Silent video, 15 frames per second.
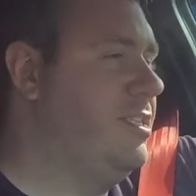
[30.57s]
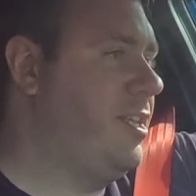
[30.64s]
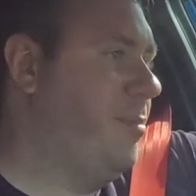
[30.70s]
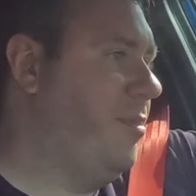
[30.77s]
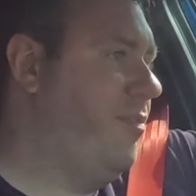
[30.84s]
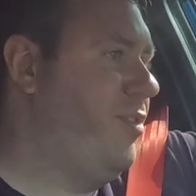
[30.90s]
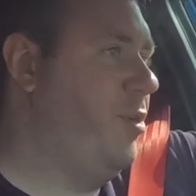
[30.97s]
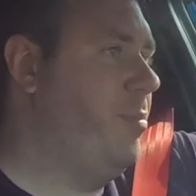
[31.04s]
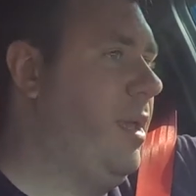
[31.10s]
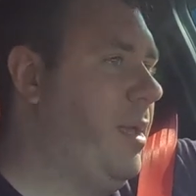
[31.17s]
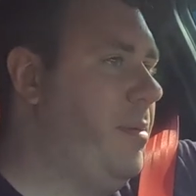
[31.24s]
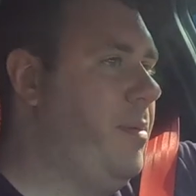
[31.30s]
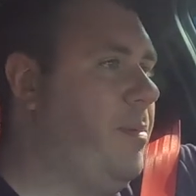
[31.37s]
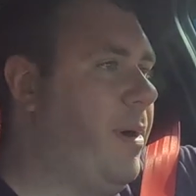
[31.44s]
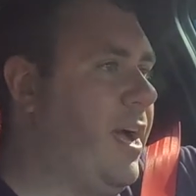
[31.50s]
Some of you
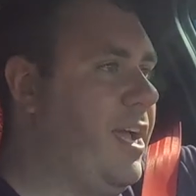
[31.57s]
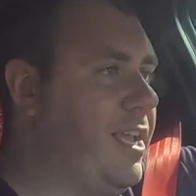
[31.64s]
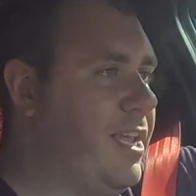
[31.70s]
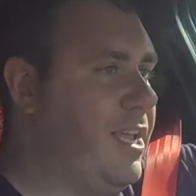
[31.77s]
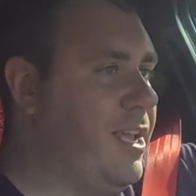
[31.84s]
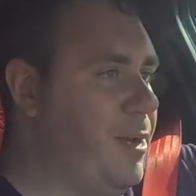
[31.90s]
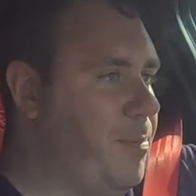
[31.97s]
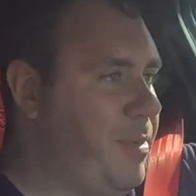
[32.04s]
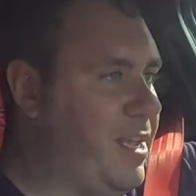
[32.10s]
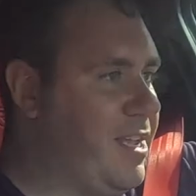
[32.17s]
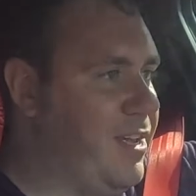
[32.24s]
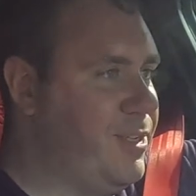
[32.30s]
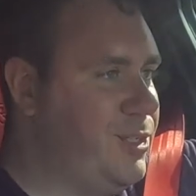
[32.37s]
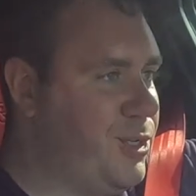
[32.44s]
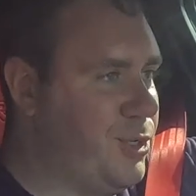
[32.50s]
may be buying it
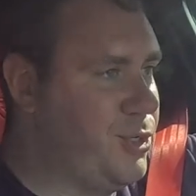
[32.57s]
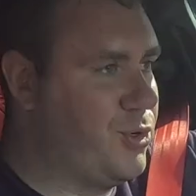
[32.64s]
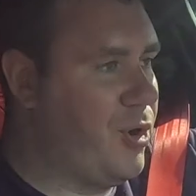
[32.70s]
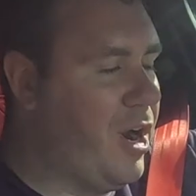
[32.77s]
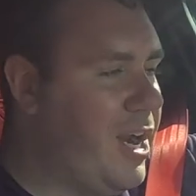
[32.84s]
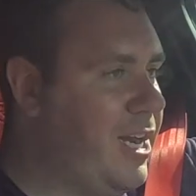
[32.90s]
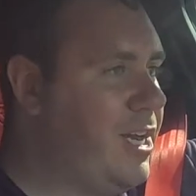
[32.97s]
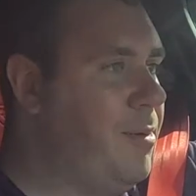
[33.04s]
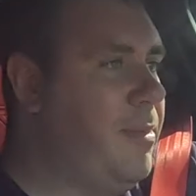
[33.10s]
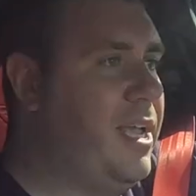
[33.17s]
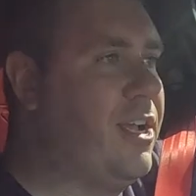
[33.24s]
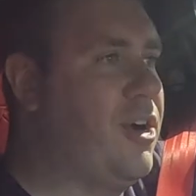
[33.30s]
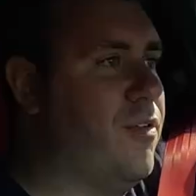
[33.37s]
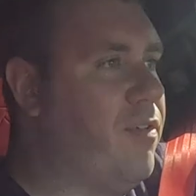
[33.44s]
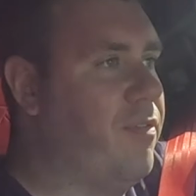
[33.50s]
because you're trying to
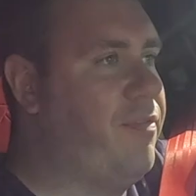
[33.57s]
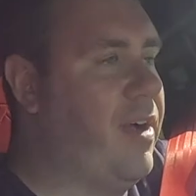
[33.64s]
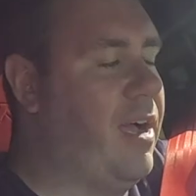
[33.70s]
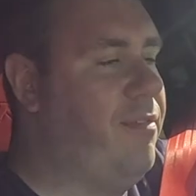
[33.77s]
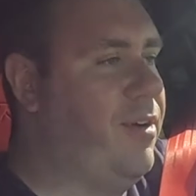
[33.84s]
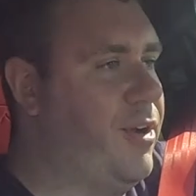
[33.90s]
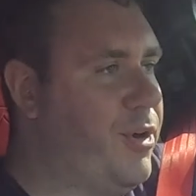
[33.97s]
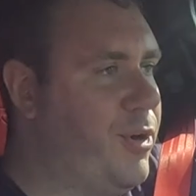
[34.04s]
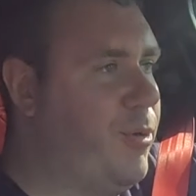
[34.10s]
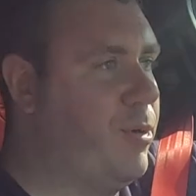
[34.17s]
make over 500